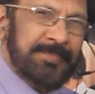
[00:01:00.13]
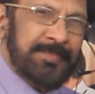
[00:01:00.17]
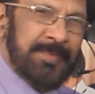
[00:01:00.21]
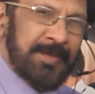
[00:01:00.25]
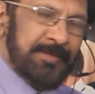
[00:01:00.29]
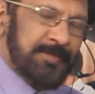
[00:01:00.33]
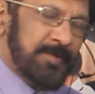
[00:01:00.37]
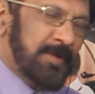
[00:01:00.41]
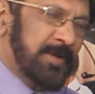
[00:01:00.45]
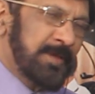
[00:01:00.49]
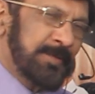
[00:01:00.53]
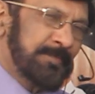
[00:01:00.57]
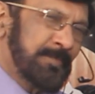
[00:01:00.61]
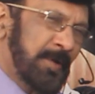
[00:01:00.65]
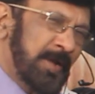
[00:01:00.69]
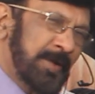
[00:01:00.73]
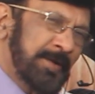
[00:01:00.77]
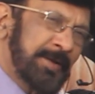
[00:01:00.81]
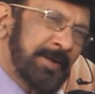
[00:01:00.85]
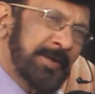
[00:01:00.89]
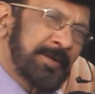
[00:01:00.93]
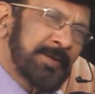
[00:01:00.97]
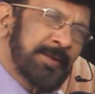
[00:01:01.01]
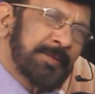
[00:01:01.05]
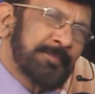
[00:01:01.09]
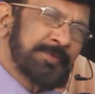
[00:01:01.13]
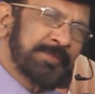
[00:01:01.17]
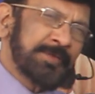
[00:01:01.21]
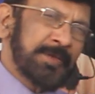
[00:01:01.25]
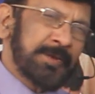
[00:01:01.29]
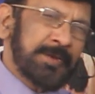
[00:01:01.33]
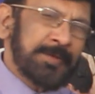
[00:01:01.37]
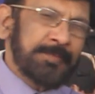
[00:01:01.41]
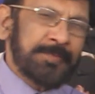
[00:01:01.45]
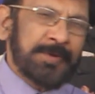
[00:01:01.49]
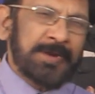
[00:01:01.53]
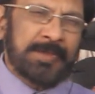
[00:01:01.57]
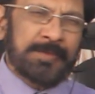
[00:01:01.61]
Actually, biodata means
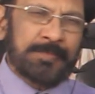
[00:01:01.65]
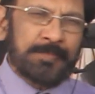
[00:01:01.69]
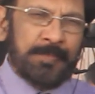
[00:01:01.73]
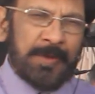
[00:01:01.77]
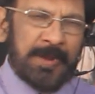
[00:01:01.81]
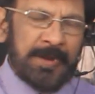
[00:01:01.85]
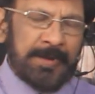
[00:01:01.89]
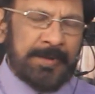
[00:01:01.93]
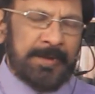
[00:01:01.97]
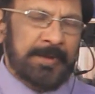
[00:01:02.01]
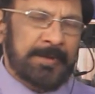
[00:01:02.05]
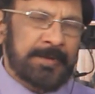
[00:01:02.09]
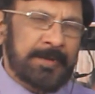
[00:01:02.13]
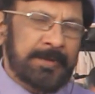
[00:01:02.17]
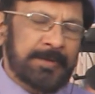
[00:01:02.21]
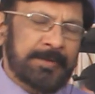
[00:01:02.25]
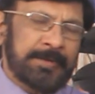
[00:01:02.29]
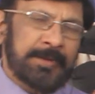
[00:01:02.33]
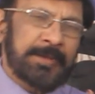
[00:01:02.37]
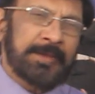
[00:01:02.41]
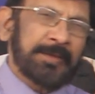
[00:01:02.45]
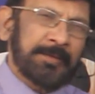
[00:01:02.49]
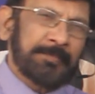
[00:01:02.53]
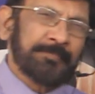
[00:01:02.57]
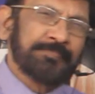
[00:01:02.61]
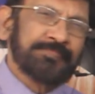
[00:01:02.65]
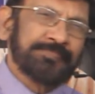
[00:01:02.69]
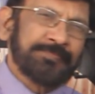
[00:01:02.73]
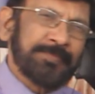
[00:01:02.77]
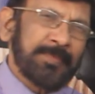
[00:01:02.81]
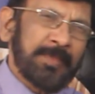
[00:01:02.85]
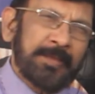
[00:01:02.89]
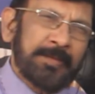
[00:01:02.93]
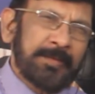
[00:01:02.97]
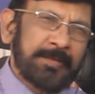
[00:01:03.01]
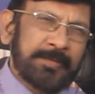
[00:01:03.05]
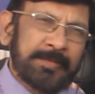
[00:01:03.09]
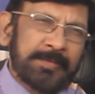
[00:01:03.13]
anybody's biodata I take.
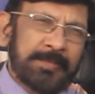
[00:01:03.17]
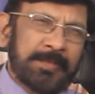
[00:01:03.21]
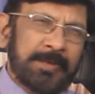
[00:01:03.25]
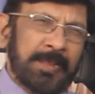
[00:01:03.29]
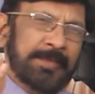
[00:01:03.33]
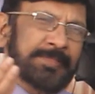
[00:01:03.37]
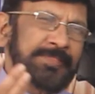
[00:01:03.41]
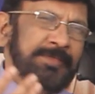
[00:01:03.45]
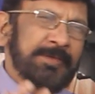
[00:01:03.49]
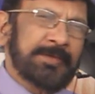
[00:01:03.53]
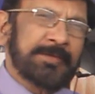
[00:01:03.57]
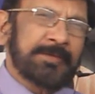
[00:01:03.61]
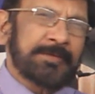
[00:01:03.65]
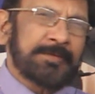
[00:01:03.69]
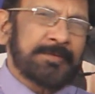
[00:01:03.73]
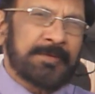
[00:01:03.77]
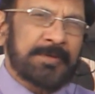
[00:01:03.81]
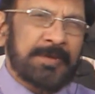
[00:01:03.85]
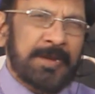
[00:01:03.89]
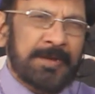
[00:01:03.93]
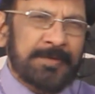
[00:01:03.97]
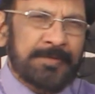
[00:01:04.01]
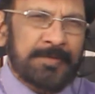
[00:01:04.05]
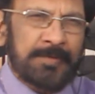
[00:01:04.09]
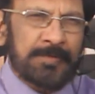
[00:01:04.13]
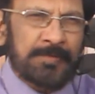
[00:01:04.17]
It is lengthy. It is 10 to